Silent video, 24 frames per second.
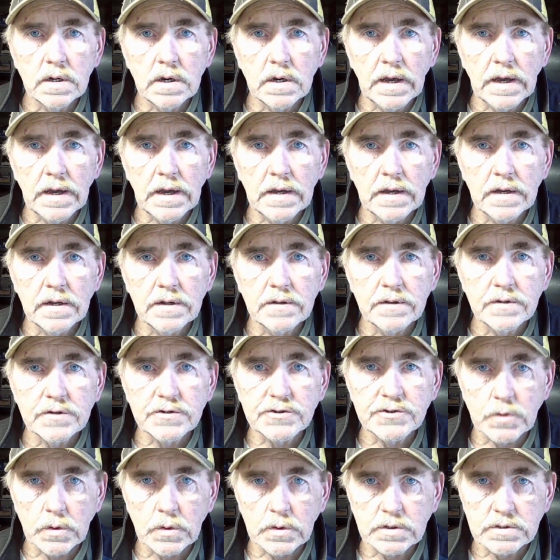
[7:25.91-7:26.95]
and the
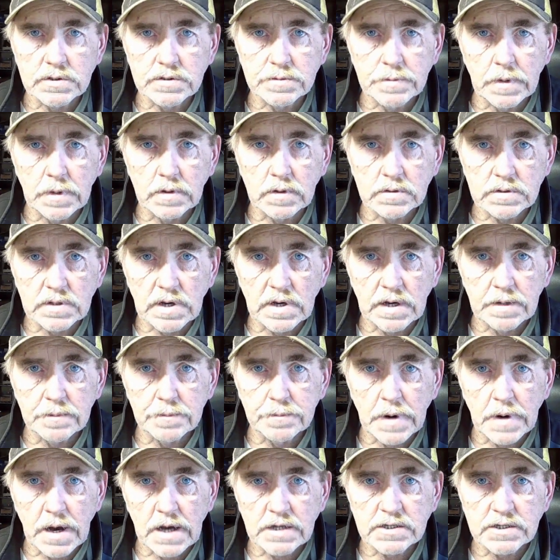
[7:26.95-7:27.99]
shortest amount of time
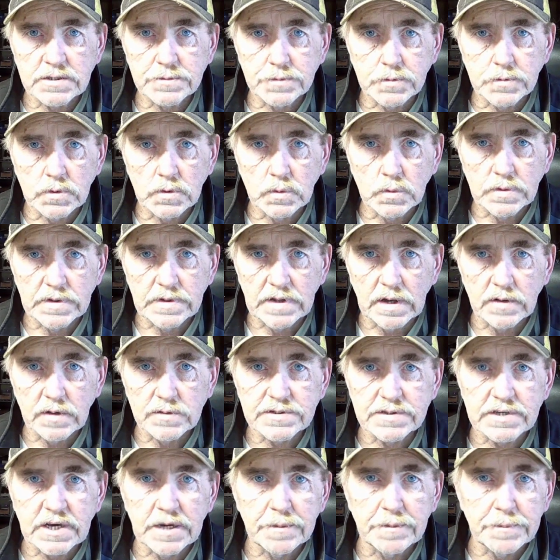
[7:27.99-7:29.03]
possible without
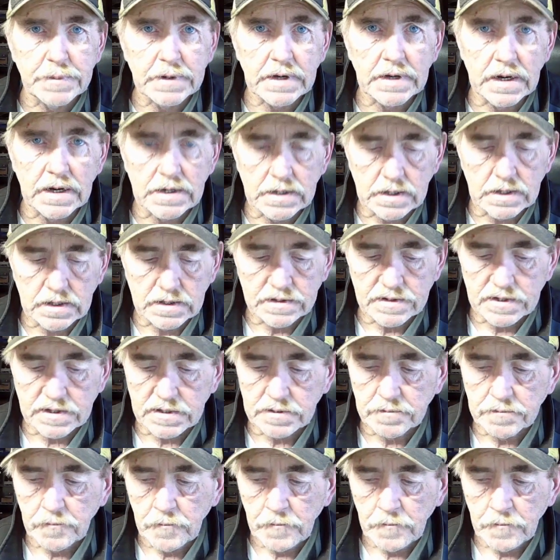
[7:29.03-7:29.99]
skimping on anything.